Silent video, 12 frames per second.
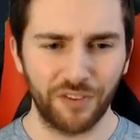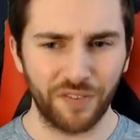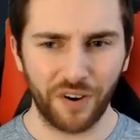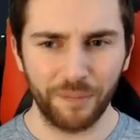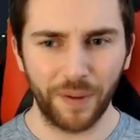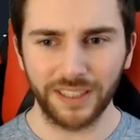you
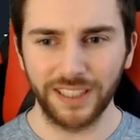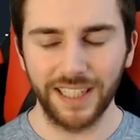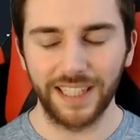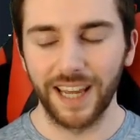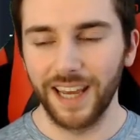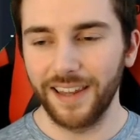very much
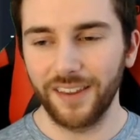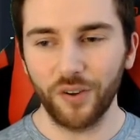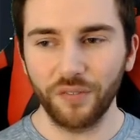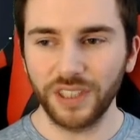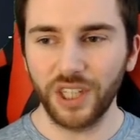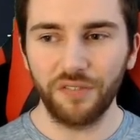indeed. There's
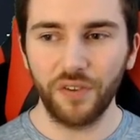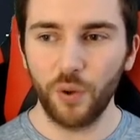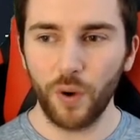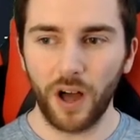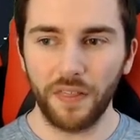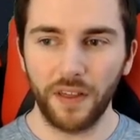obviously a
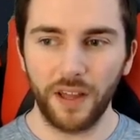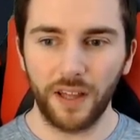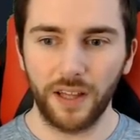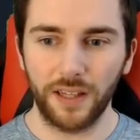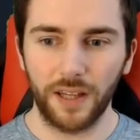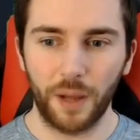few
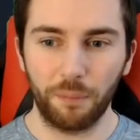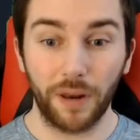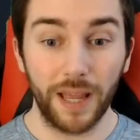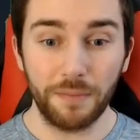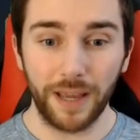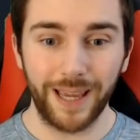other uh,
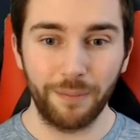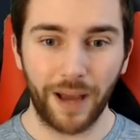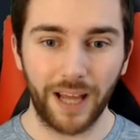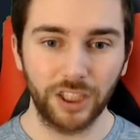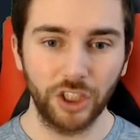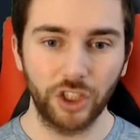playmaking
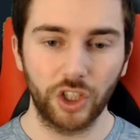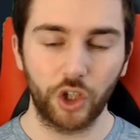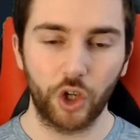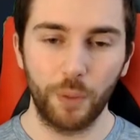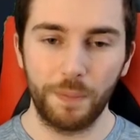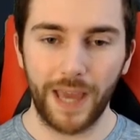badges that
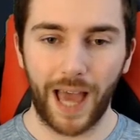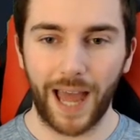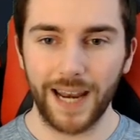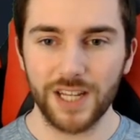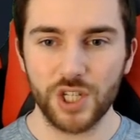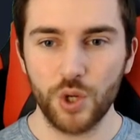could be
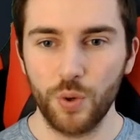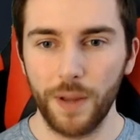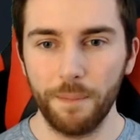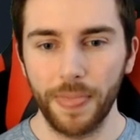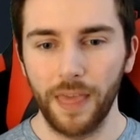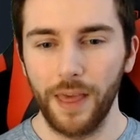added to
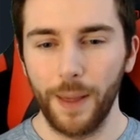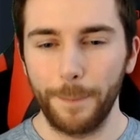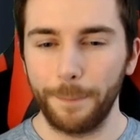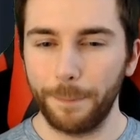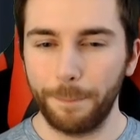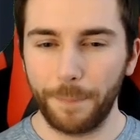him,
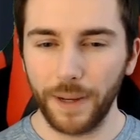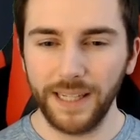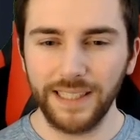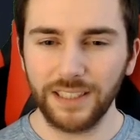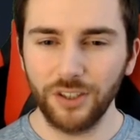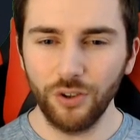but
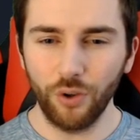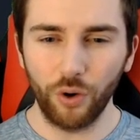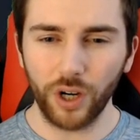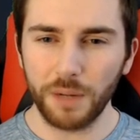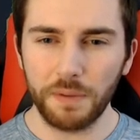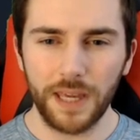he's not
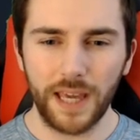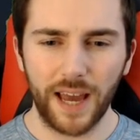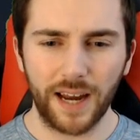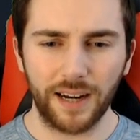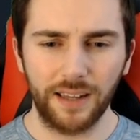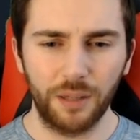going to be
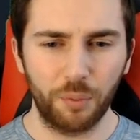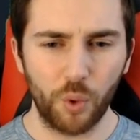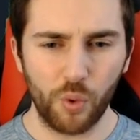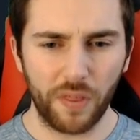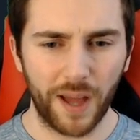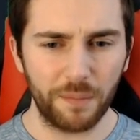handling the
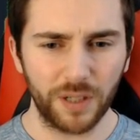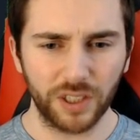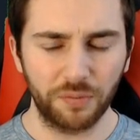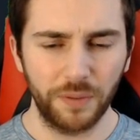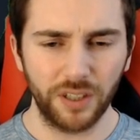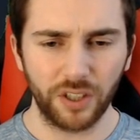ball that much
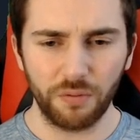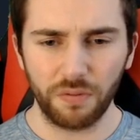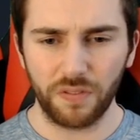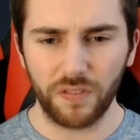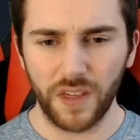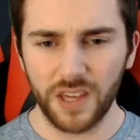for me, I don't
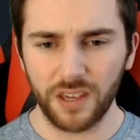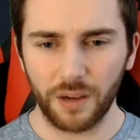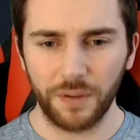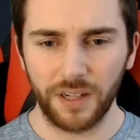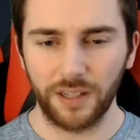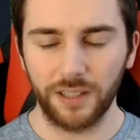think. I
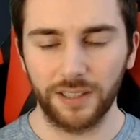mean,